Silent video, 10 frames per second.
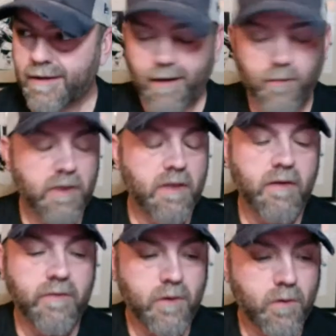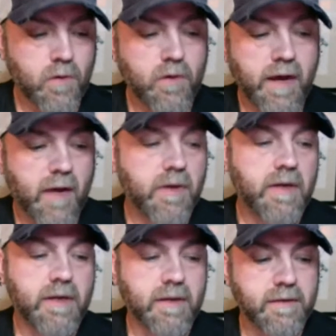I really love the Crow comic
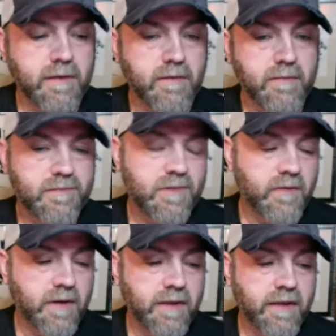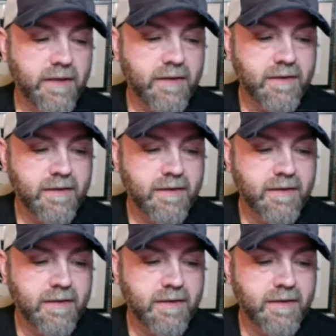and you know stuff like that.